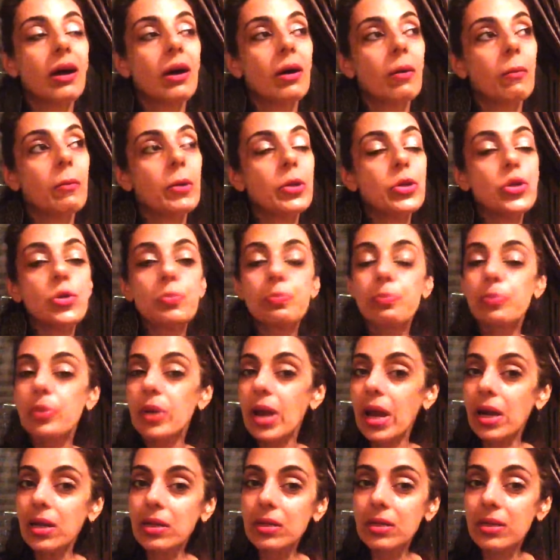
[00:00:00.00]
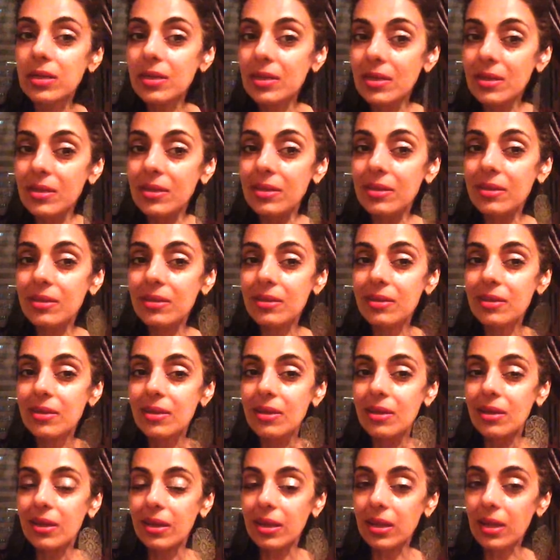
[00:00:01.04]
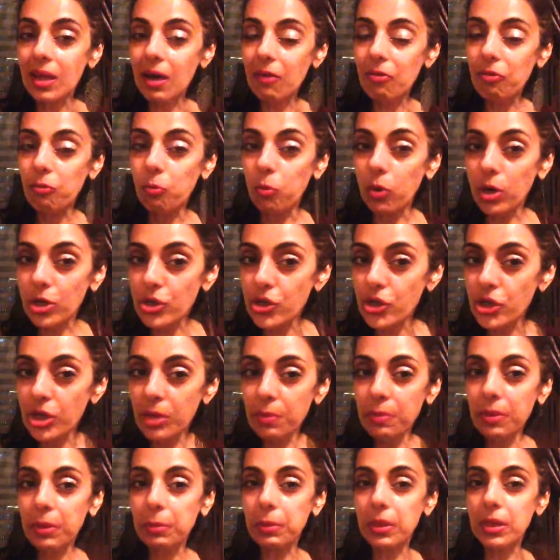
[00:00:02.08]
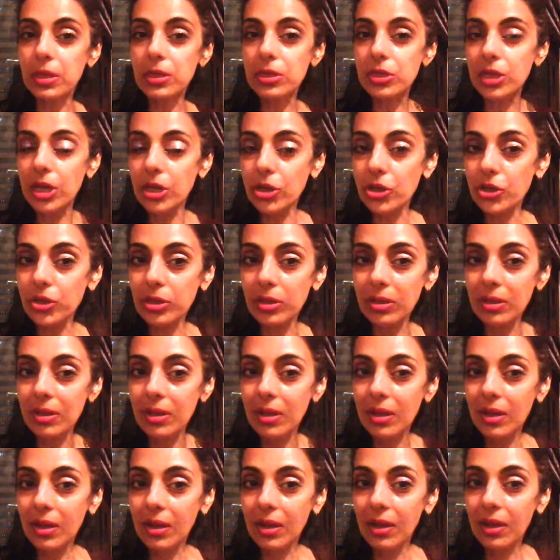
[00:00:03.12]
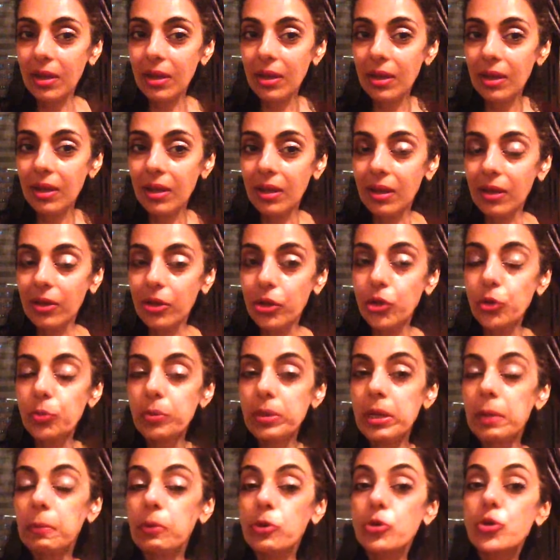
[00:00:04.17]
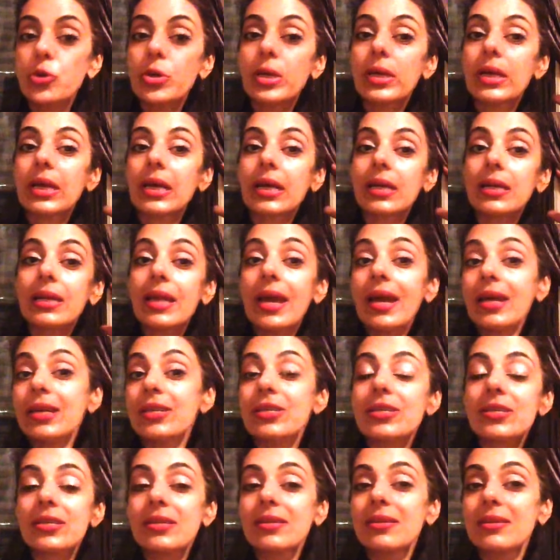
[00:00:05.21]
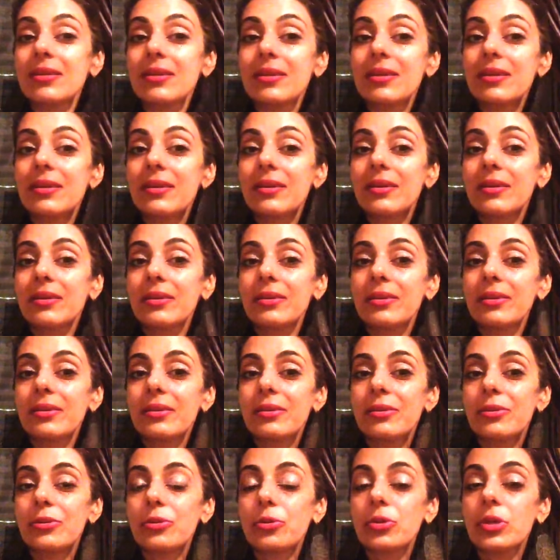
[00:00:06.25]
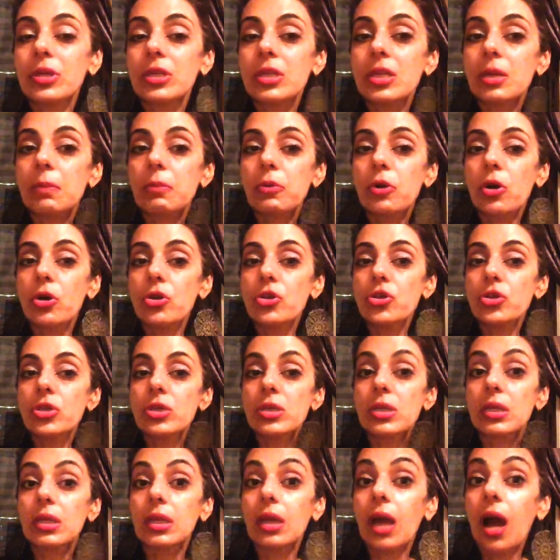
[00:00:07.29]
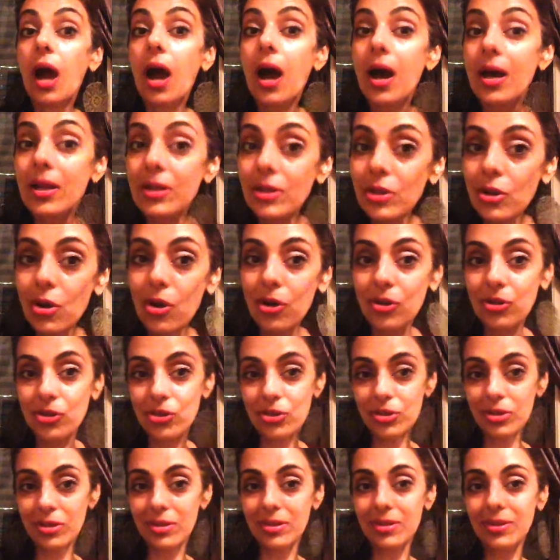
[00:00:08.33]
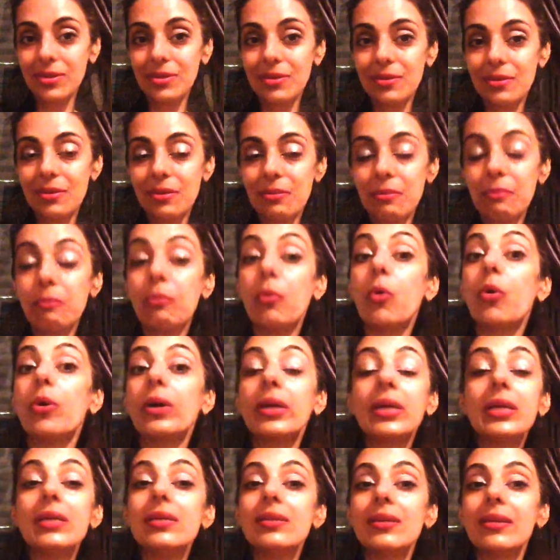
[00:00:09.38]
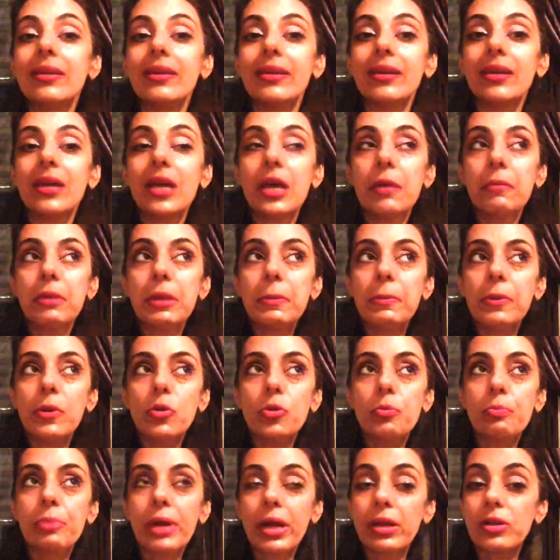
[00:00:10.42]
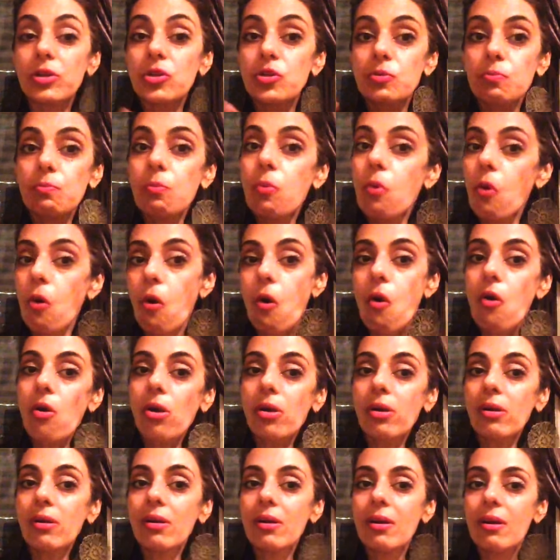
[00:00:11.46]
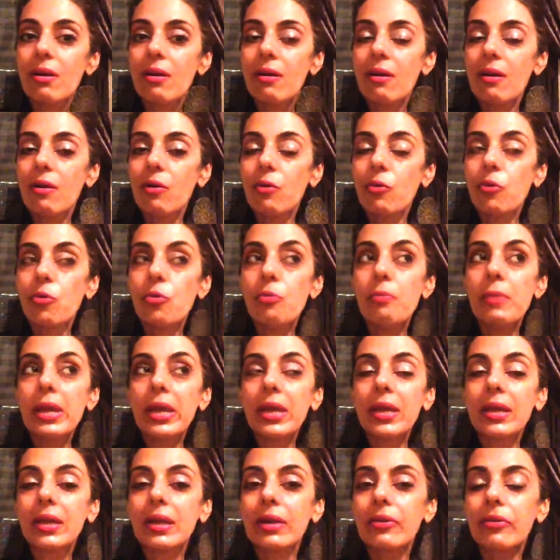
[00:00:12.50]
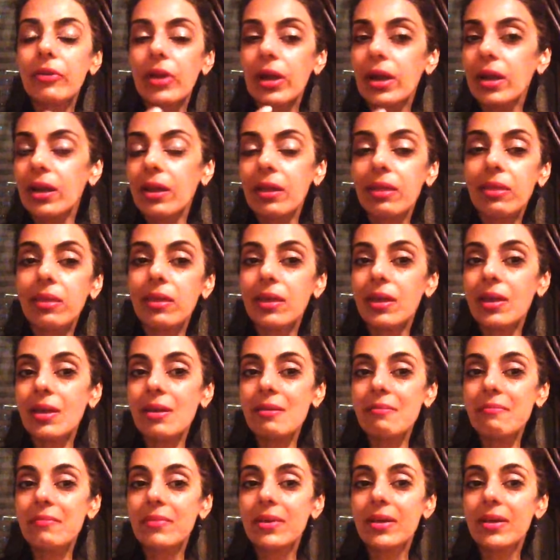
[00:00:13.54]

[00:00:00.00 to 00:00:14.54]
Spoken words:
When you practice enough worship and meditation, you'll be able to connect to the subconscious and the unconscious more easily. People who practice more, who make it a regular thing,